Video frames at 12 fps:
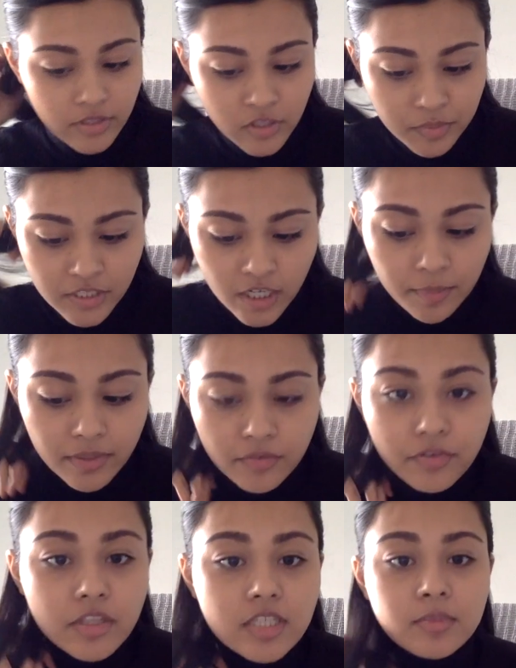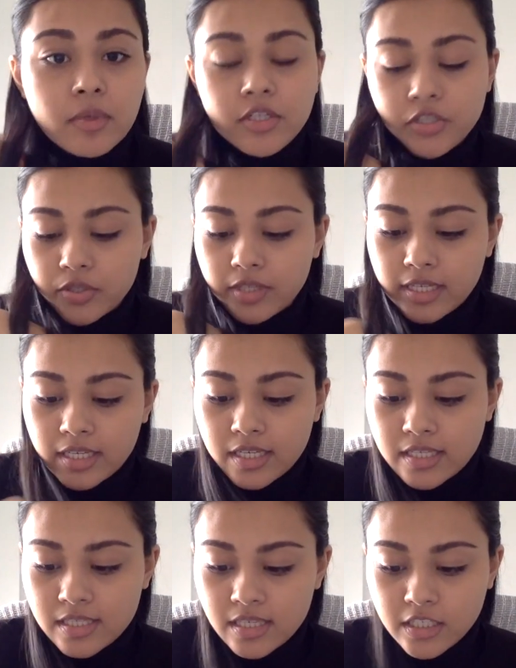So my topic for this module
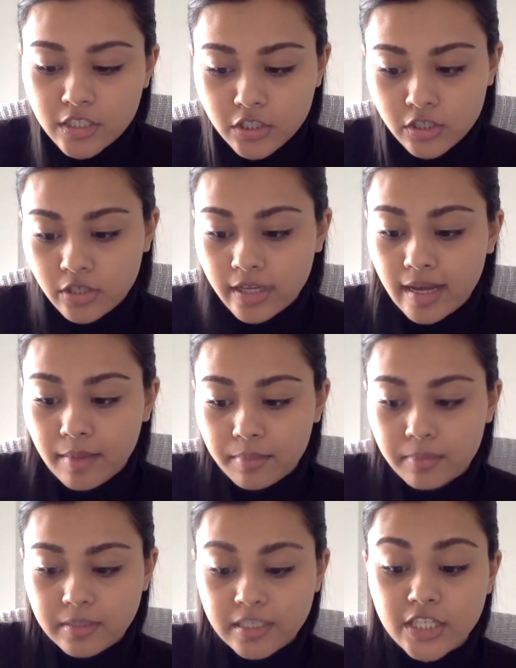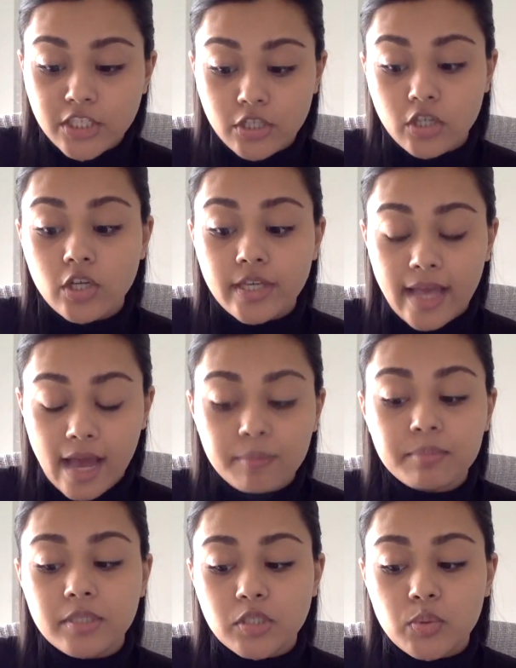is the digital
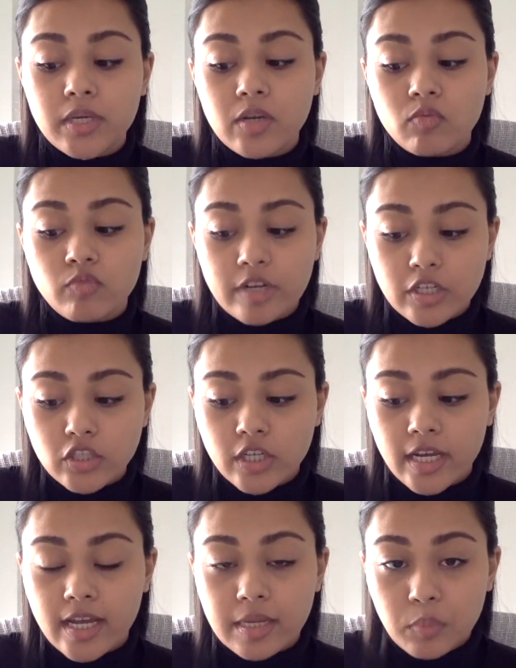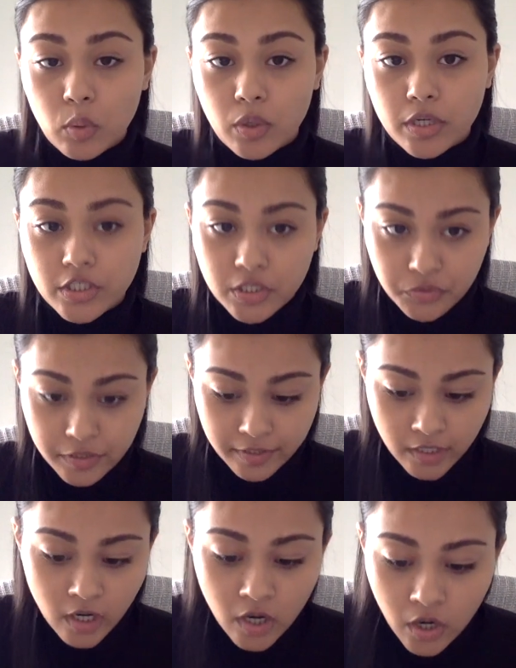gap between rich and poor children.
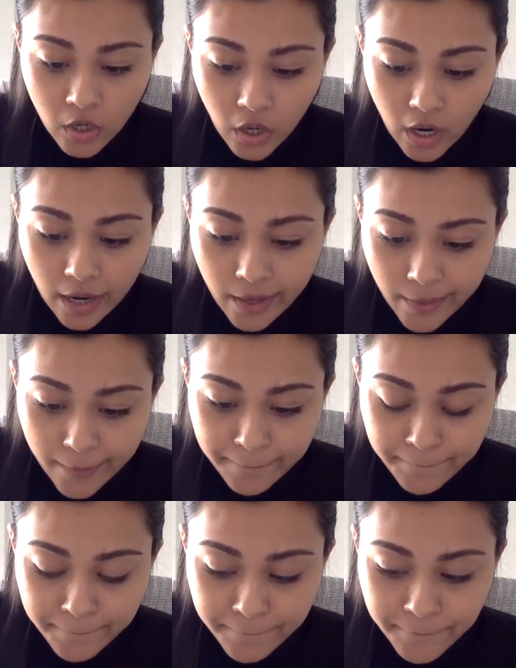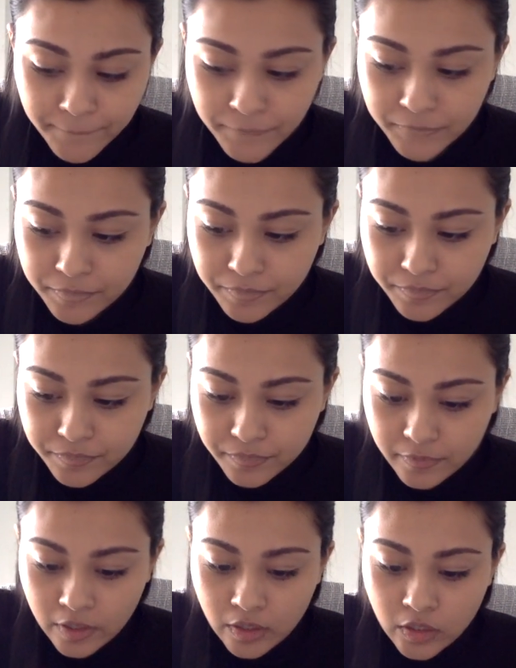Um,
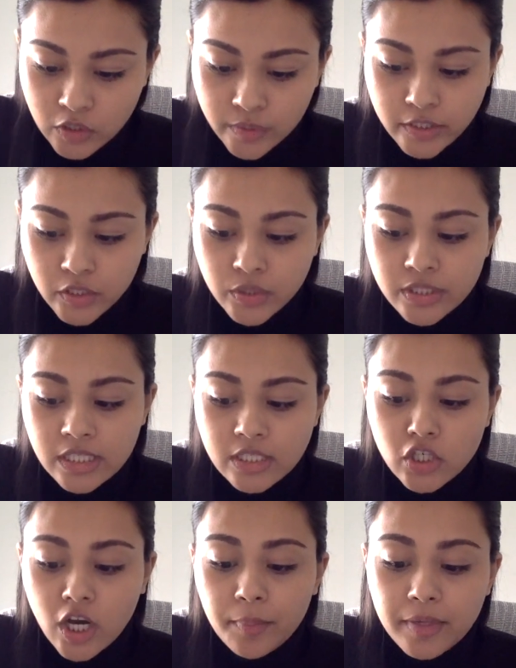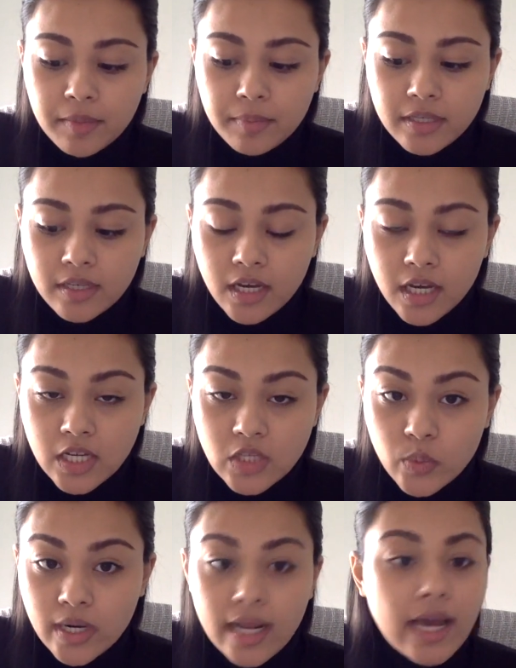so I chose this topic because
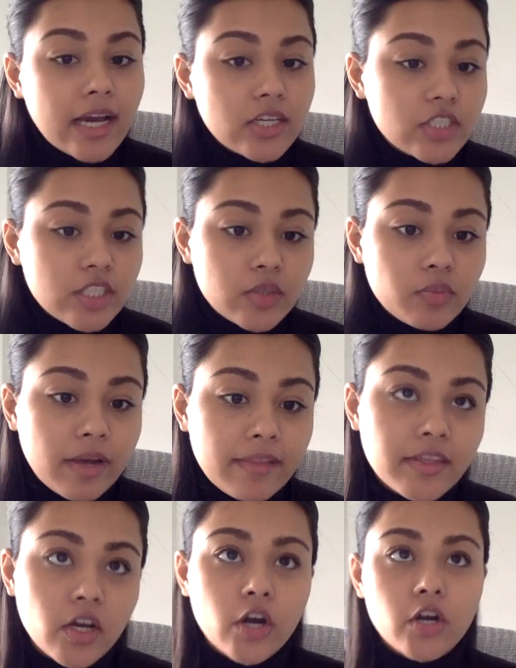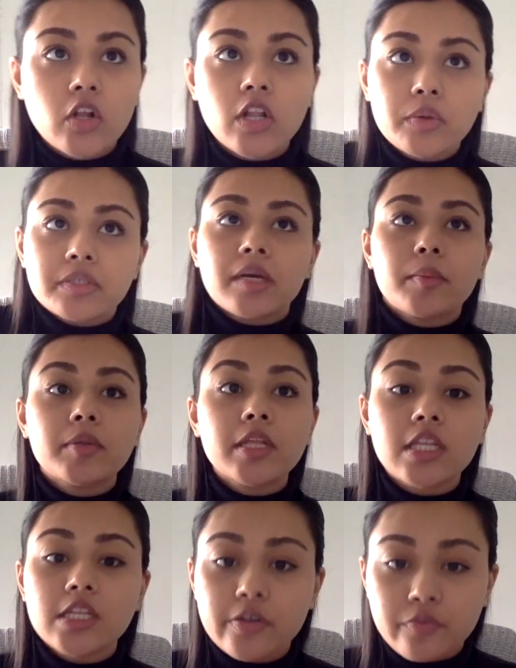when I actually read the article, it was
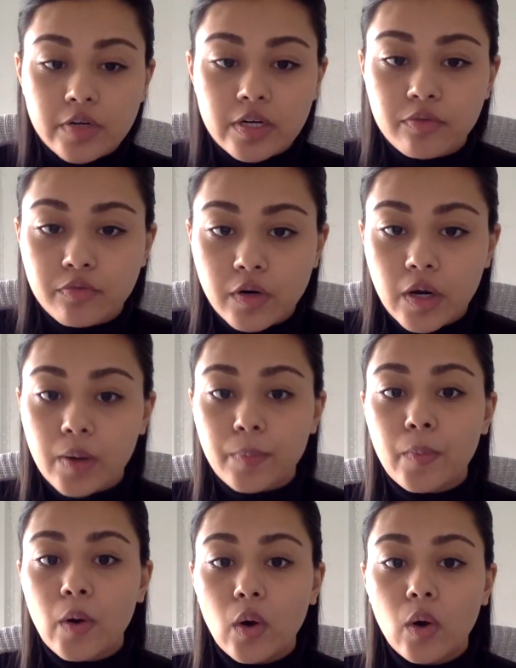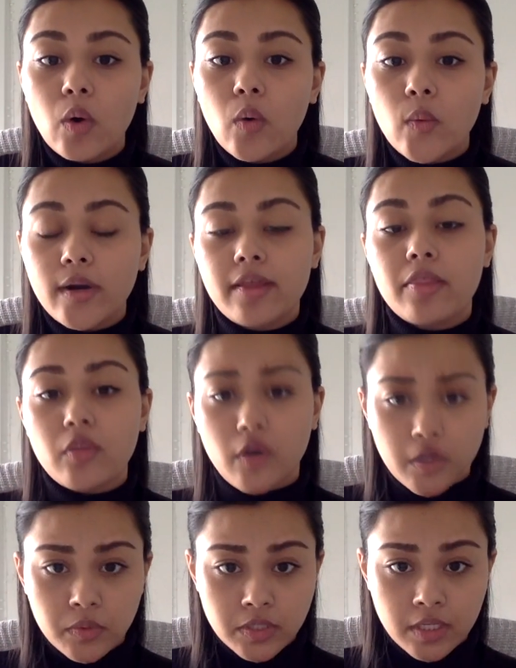completely different from what I thought
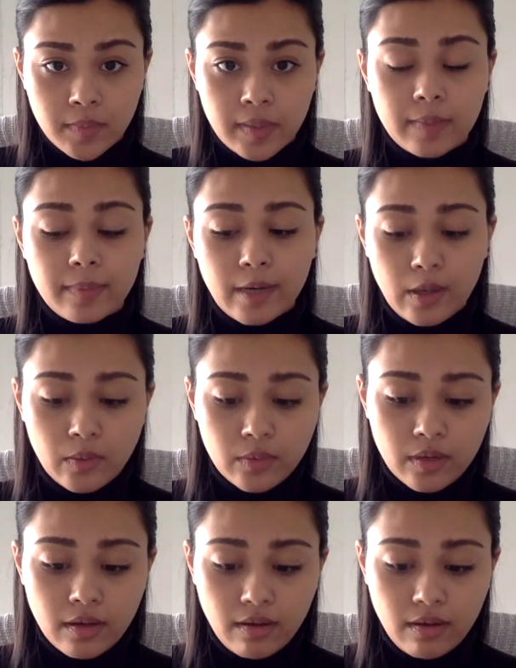it was going to be about.